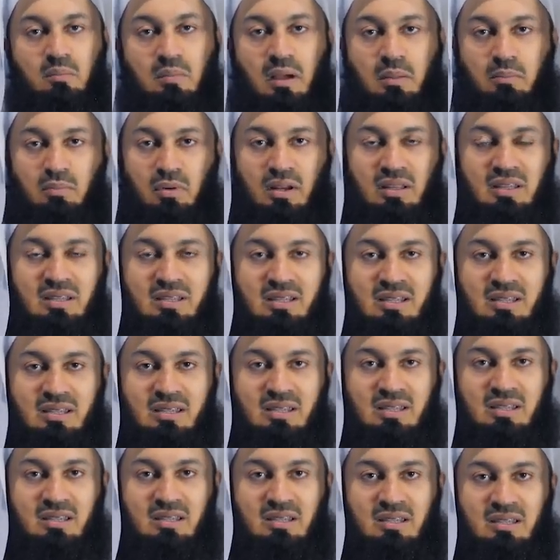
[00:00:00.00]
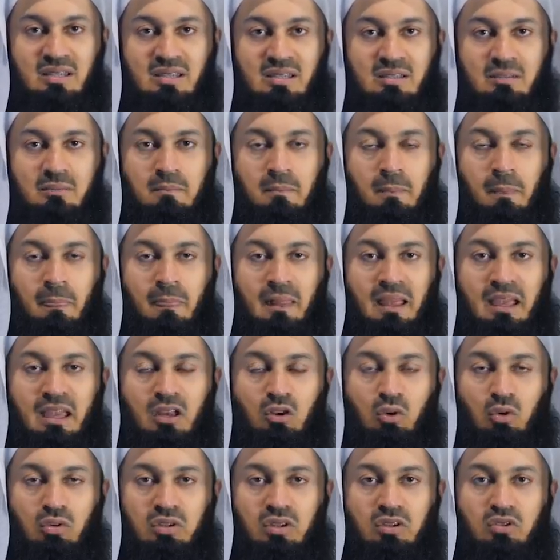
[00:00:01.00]
My brothers and sisters,
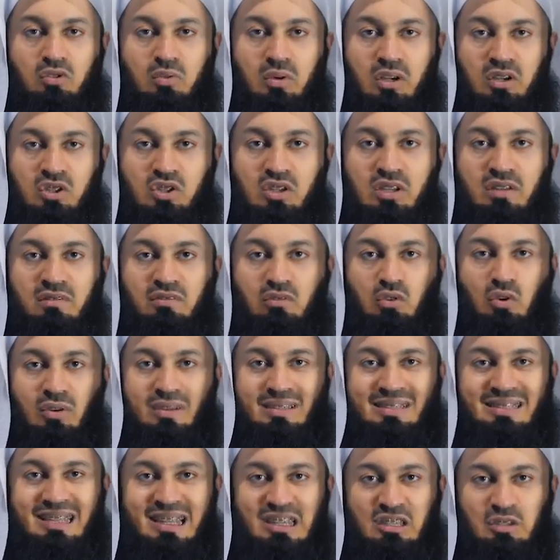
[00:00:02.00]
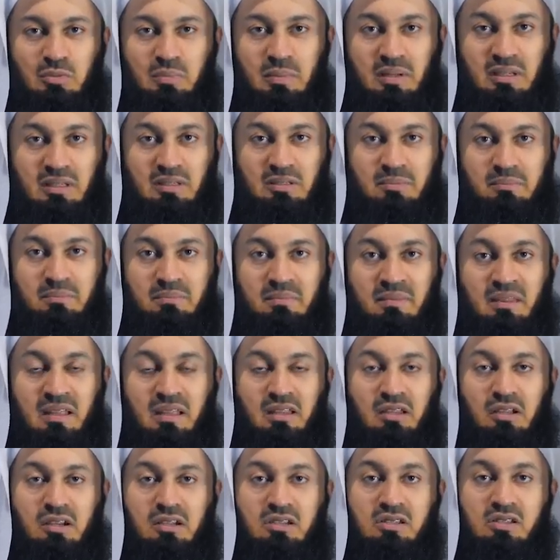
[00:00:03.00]
in order to achieve contentment,
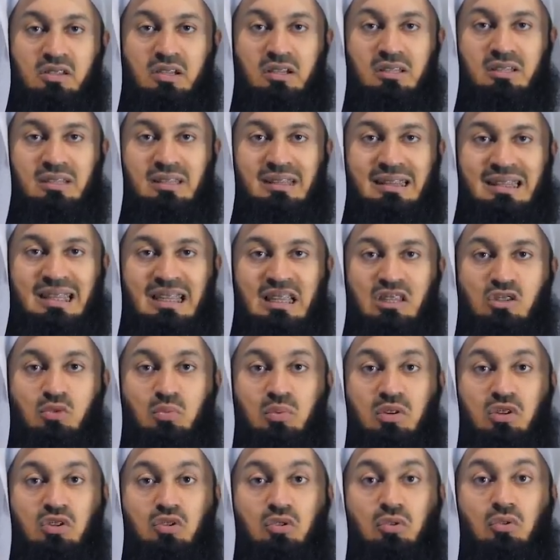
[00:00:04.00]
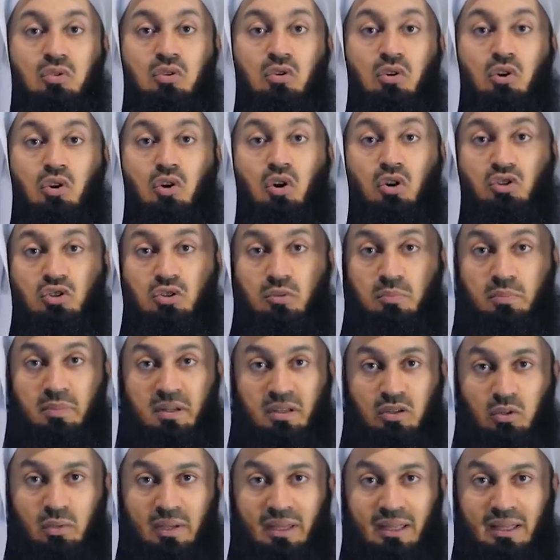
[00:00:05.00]
there are certain things we should not
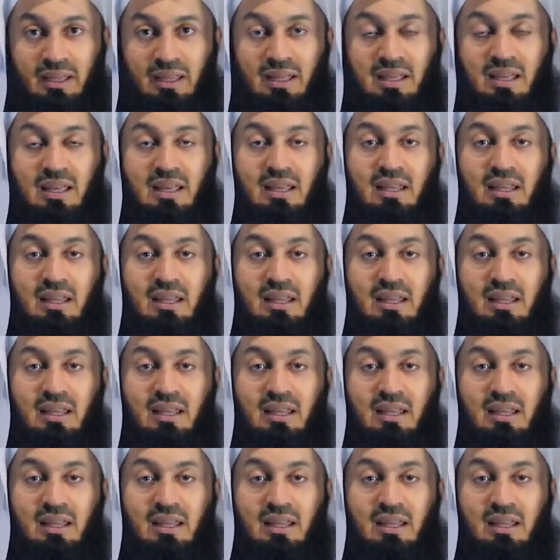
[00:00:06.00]
be doing.